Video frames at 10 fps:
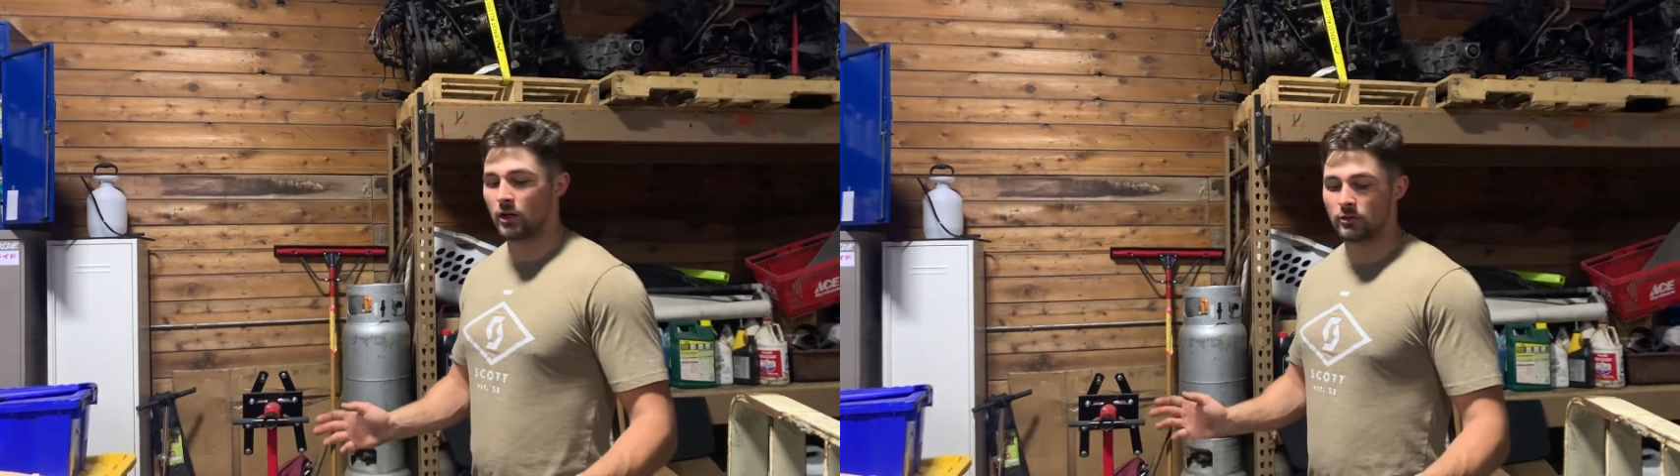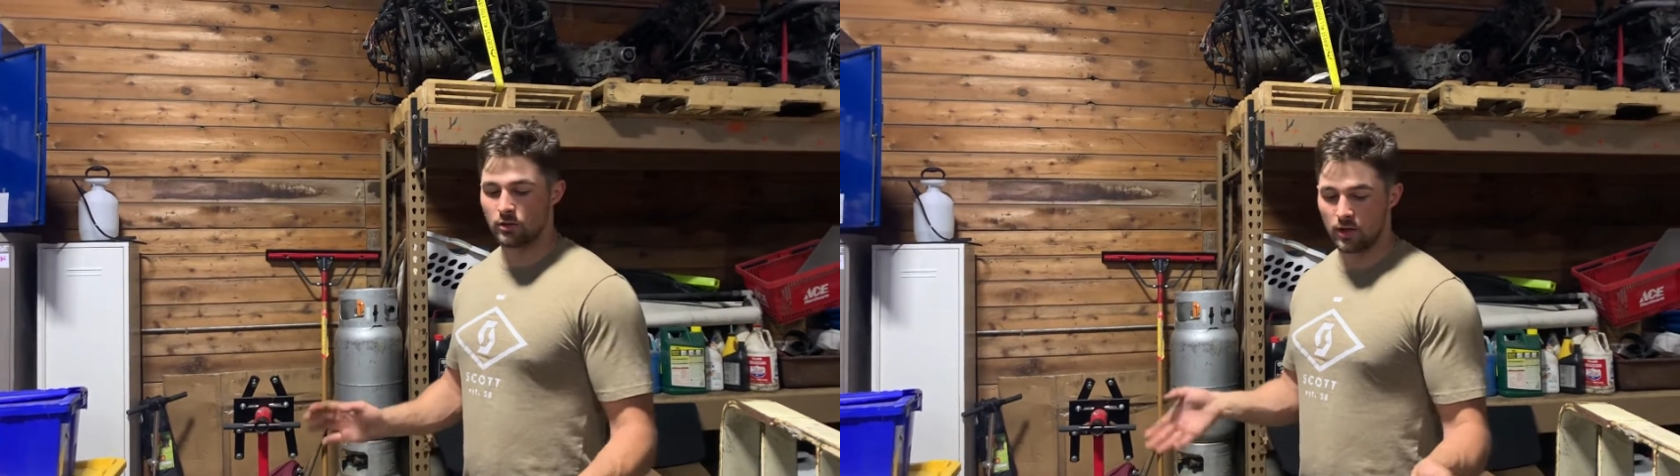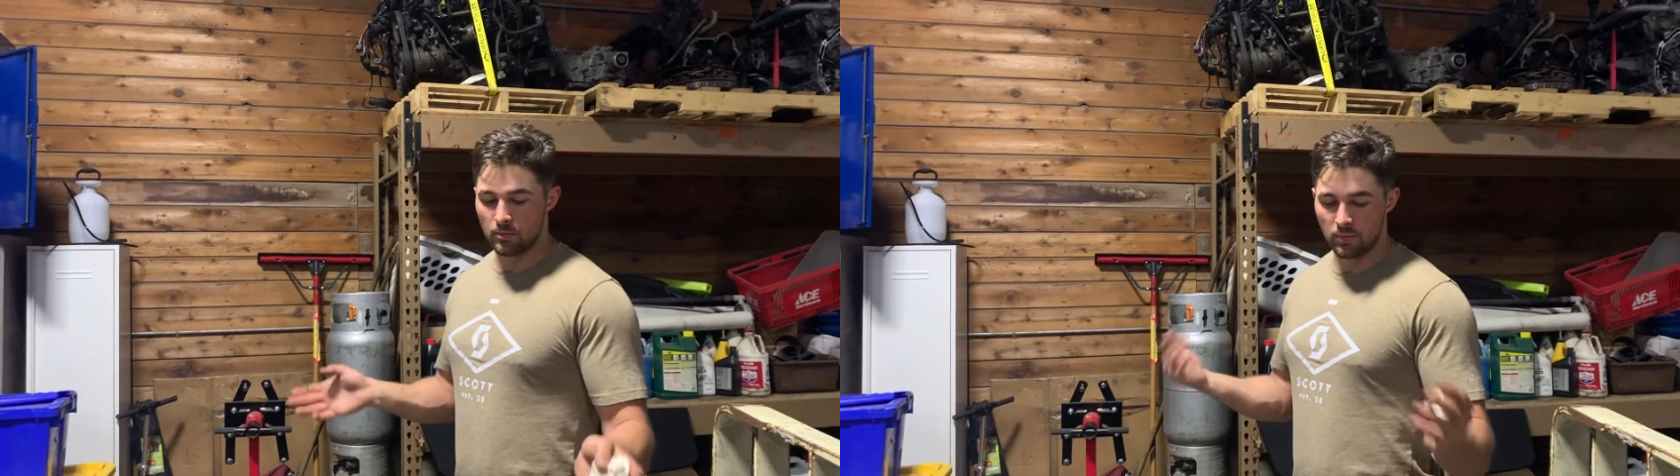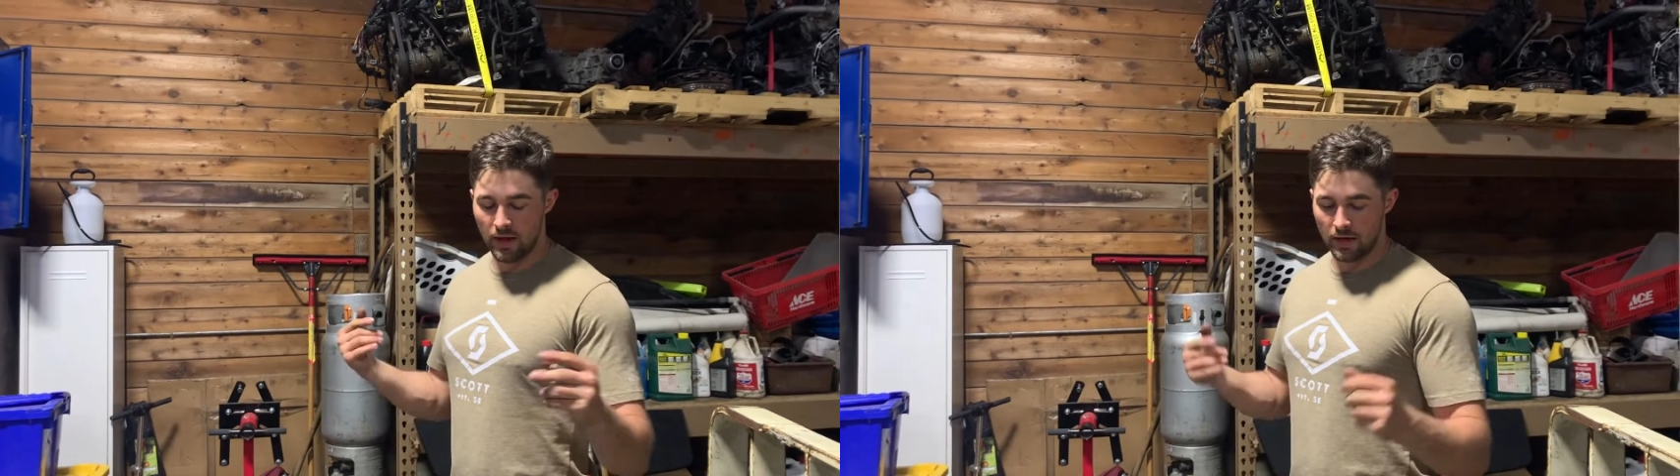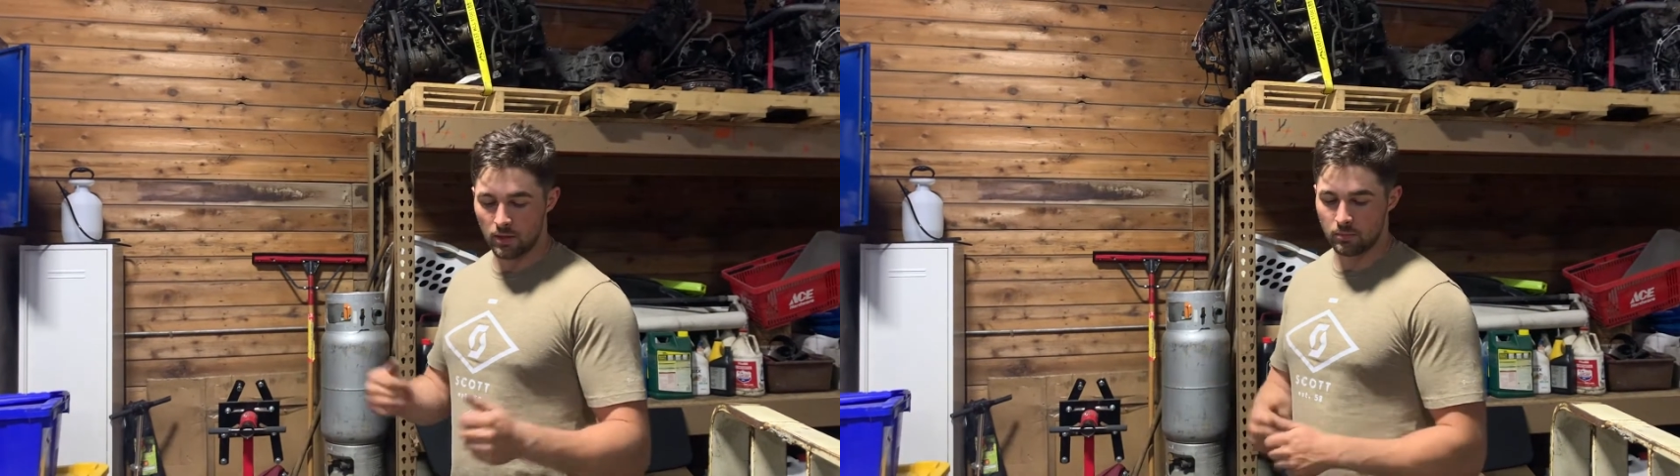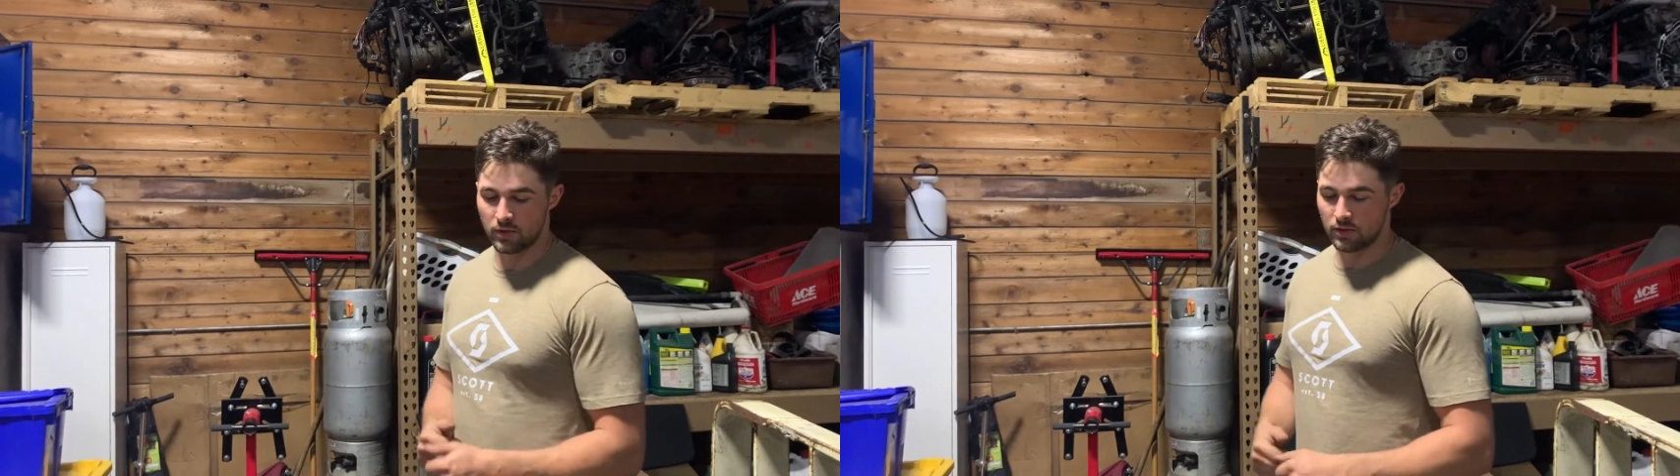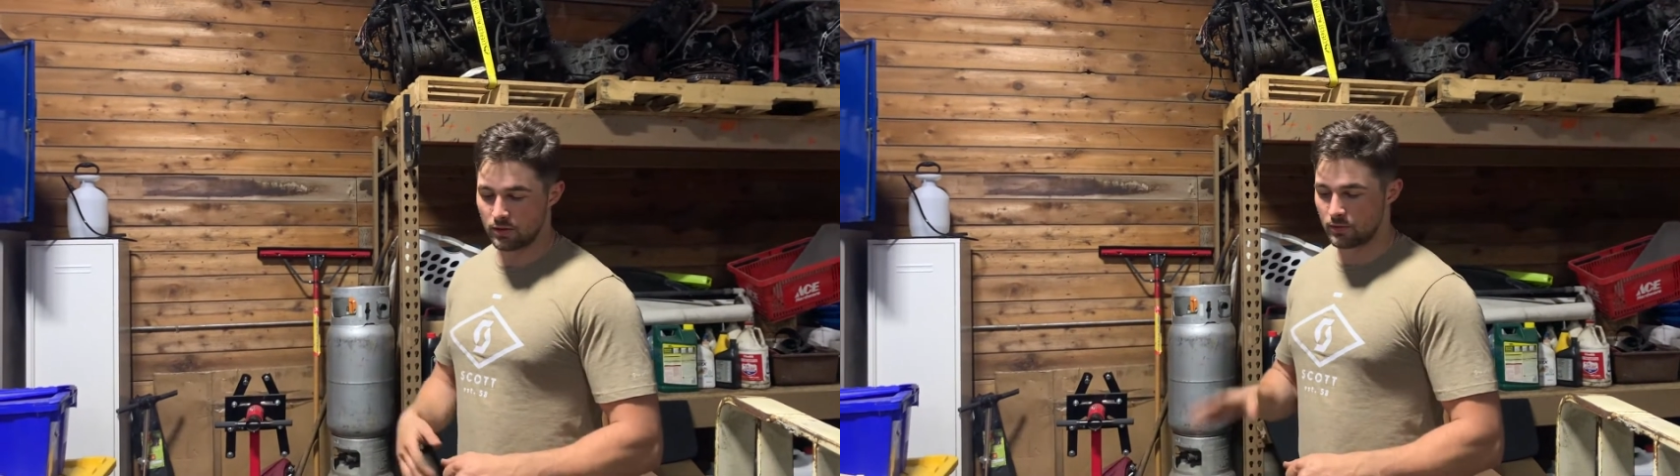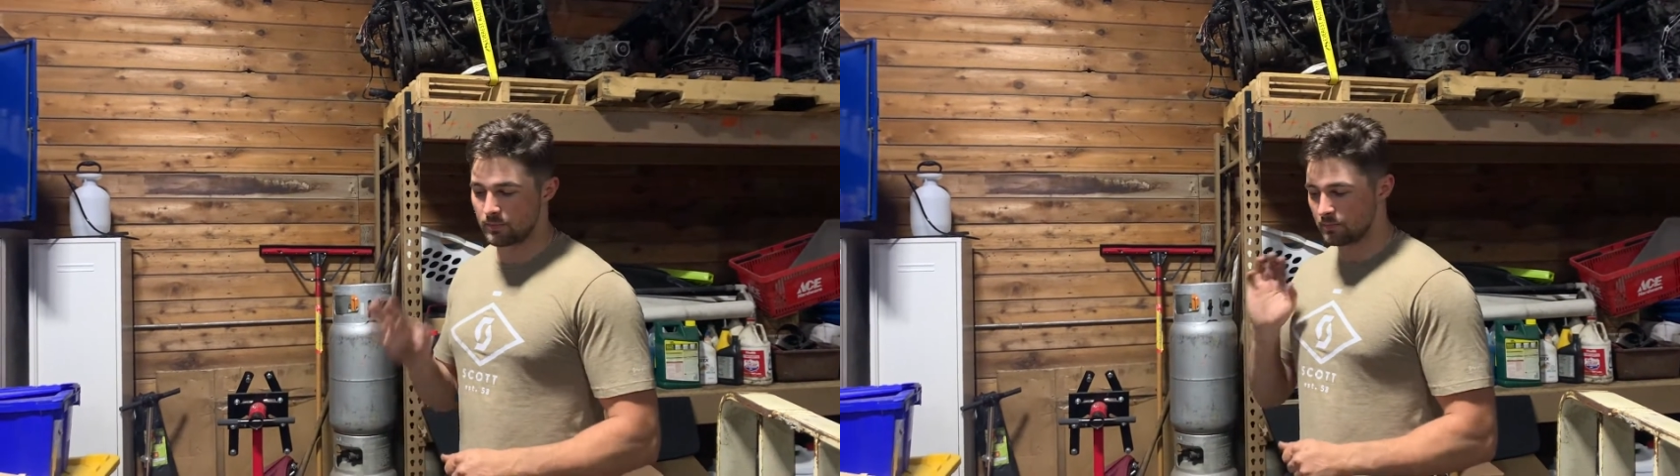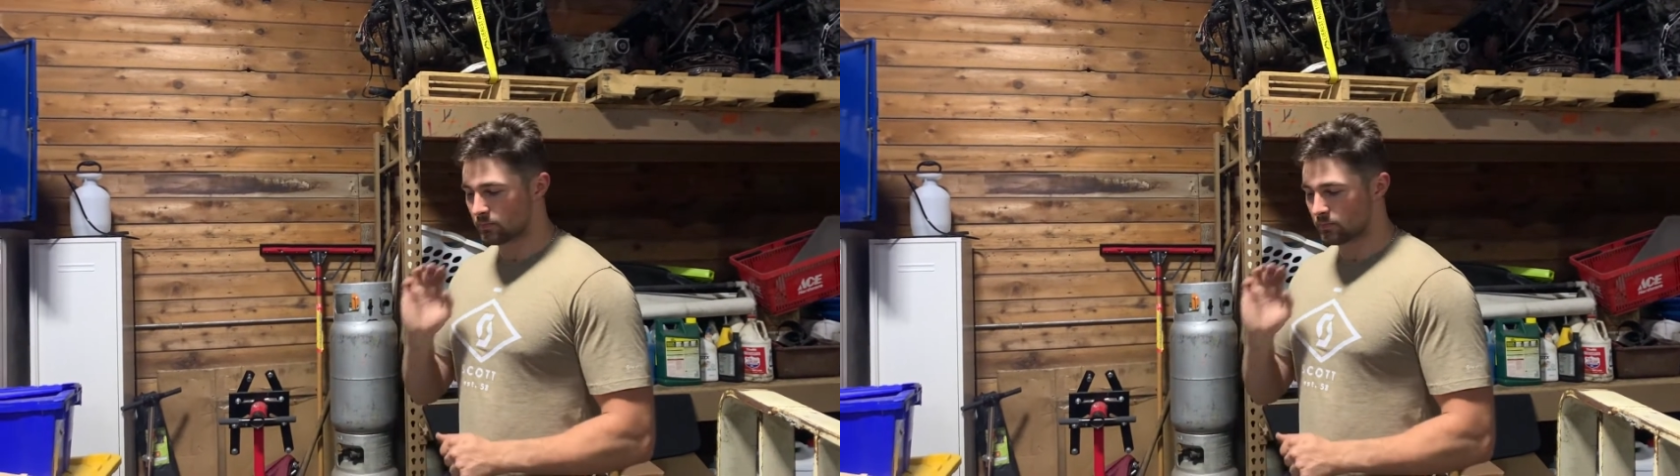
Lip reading: So again, block up build,